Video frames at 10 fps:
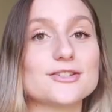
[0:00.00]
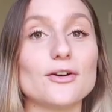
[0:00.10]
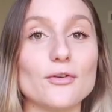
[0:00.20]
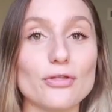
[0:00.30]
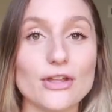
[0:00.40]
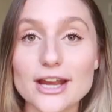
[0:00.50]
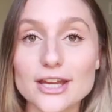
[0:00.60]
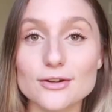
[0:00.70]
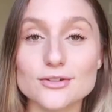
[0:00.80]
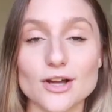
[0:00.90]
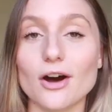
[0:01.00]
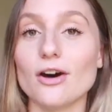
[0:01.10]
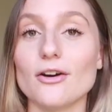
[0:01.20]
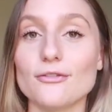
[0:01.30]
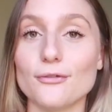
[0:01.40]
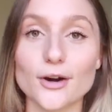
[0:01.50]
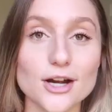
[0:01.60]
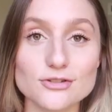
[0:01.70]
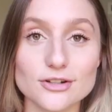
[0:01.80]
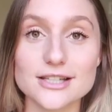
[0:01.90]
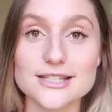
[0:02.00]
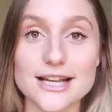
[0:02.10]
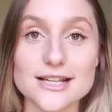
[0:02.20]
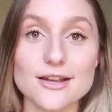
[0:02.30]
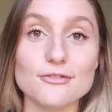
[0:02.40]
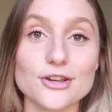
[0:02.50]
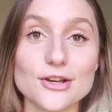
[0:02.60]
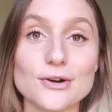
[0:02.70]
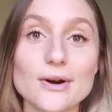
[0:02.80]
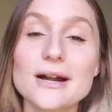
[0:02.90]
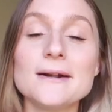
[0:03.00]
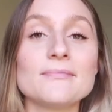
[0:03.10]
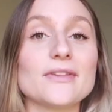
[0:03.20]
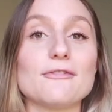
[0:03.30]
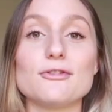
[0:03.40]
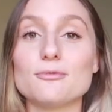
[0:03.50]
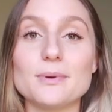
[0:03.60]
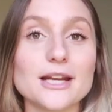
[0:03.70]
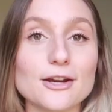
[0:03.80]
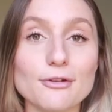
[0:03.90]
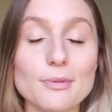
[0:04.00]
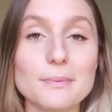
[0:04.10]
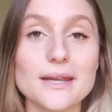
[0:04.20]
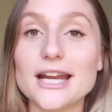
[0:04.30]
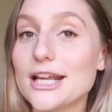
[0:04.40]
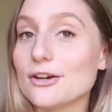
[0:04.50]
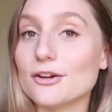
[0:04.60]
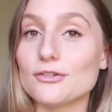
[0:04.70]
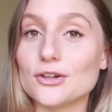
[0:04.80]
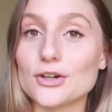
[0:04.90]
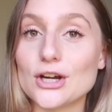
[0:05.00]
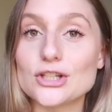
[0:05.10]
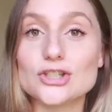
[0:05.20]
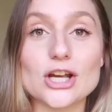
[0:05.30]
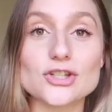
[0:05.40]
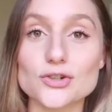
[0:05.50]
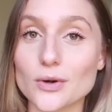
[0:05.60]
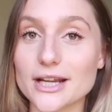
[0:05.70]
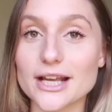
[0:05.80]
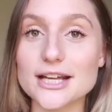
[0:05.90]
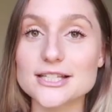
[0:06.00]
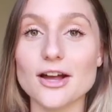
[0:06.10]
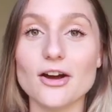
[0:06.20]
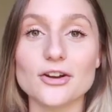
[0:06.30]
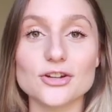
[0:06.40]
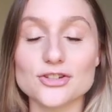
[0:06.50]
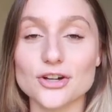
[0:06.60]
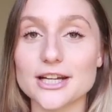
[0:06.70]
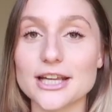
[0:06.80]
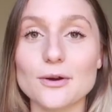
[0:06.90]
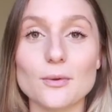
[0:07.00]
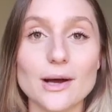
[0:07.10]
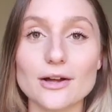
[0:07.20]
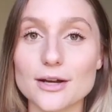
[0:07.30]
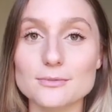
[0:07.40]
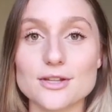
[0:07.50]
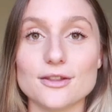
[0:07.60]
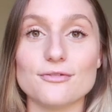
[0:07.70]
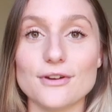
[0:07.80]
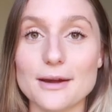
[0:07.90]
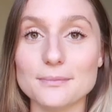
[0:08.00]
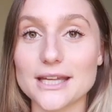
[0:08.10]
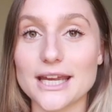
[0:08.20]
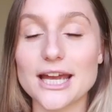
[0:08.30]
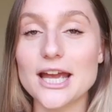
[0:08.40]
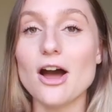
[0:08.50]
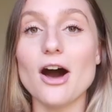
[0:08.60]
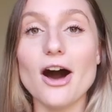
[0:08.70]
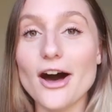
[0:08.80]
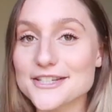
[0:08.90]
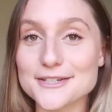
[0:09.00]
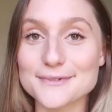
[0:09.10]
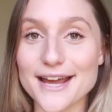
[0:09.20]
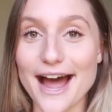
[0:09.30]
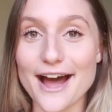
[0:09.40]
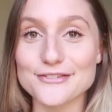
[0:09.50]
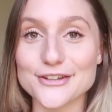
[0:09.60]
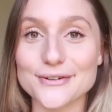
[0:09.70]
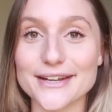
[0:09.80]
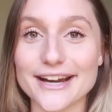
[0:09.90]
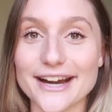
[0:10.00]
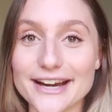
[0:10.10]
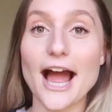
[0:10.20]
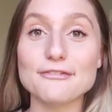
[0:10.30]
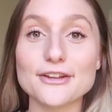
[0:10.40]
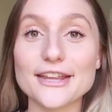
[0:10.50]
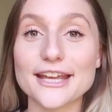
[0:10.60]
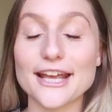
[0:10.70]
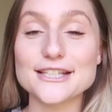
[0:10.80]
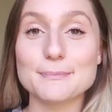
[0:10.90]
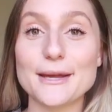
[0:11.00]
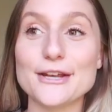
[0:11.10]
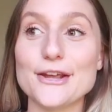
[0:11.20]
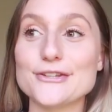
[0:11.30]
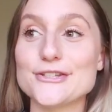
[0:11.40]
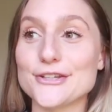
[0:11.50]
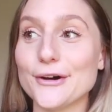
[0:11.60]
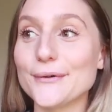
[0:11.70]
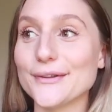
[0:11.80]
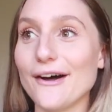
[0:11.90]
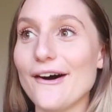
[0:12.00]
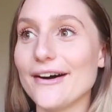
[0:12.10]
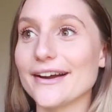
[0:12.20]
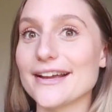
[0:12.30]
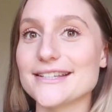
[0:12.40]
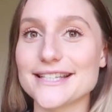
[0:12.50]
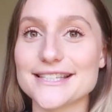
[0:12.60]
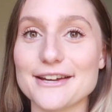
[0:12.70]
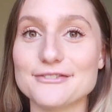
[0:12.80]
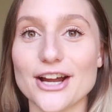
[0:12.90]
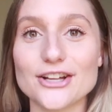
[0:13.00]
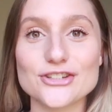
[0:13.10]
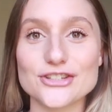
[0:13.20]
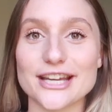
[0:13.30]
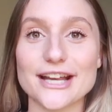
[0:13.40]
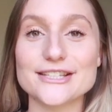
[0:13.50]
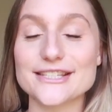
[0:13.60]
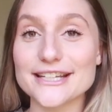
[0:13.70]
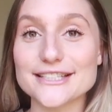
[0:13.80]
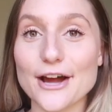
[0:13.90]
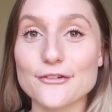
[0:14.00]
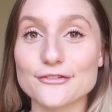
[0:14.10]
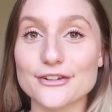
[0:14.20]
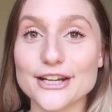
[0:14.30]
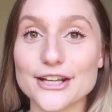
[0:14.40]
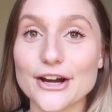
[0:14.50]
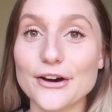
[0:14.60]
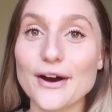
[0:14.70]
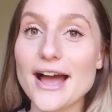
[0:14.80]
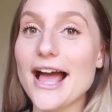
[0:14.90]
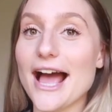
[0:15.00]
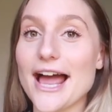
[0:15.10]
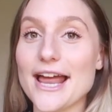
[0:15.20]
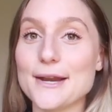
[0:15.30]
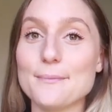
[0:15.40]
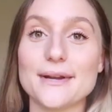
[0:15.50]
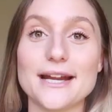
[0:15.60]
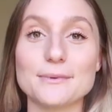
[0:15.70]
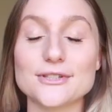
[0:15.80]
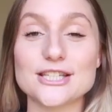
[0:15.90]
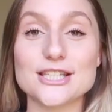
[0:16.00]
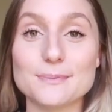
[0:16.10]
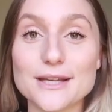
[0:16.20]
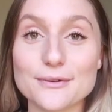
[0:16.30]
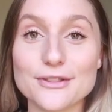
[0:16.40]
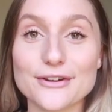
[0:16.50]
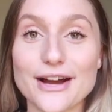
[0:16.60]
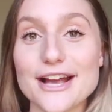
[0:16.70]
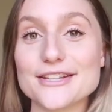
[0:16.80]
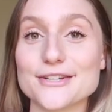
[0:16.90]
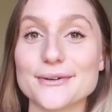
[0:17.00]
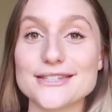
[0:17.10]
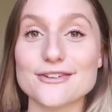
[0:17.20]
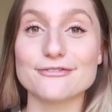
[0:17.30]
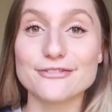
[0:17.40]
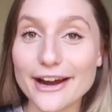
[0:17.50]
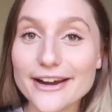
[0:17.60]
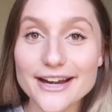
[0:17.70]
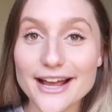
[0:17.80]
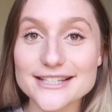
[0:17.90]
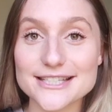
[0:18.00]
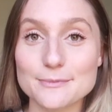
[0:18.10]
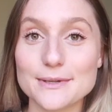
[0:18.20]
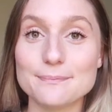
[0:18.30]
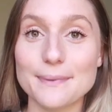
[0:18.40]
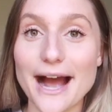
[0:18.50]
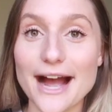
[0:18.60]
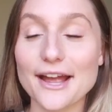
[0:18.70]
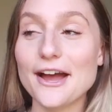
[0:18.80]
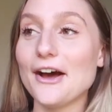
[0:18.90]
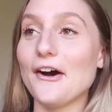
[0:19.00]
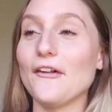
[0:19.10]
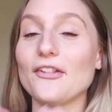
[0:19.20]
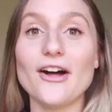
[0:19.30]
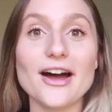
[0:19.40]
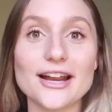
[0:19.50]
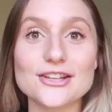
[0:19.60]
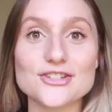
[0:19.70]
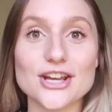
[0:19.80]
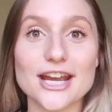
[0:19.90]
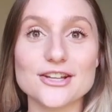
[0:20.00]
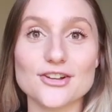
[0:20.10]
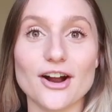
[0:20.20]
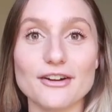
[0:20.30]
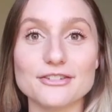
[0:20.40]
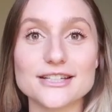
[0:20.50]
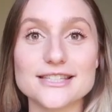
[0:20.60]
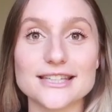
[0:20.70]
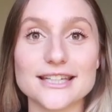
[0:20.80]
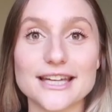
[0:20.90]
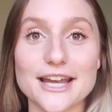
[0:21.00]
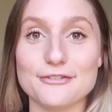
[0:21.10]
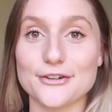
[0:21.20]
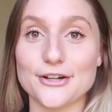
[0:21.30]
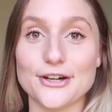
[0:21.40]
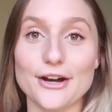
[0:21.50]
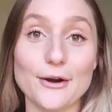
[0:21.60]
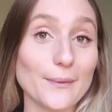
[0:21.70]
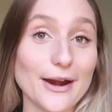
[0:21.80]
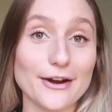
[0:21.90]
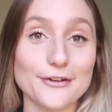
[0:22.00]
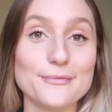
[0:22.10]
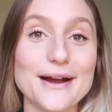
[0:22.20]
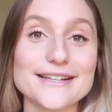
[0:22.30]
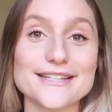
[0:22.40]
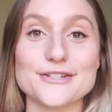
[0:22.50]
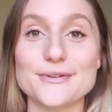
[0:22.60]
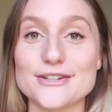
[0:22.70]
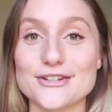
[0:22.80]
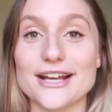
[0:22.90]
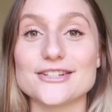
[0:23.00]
So thank you to all 406 of you. If you've been here from the beginning or if you're just joining us on our journey, welcome to the family. Awesome to have you here. I feel like it's been so long since I've done just like a sit down video and been able to speak with you guys, so it's very nice to be back. A lot has changed, obviously, if you're aware of my situation.